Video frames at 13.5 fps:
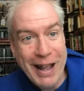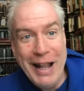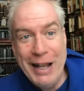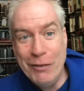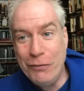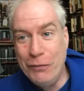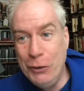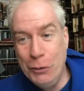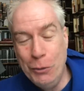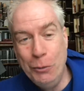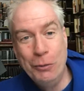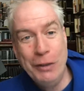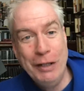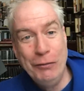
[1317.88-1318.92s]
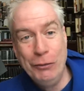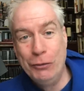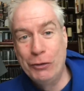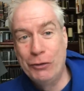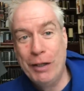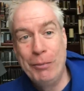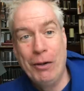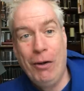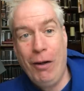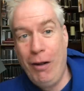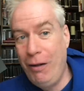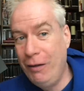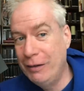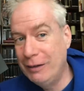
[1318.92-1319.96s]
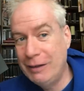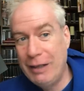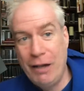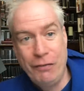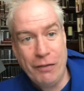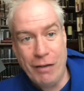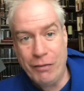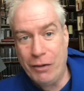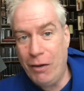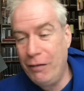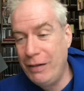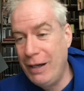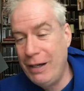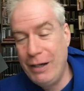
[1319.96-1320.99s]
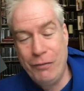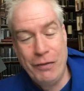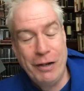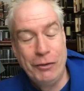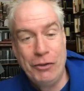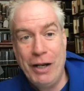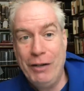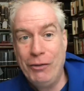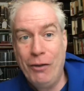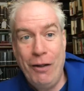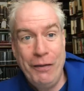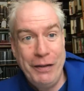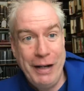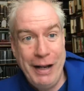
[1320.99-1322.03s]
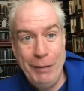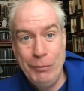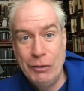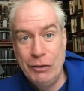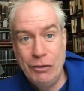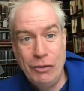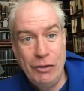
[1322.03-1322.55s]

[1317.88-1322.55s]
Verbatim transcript: if you if you stripped all the stuff off it, all the identifiers, changed all the names,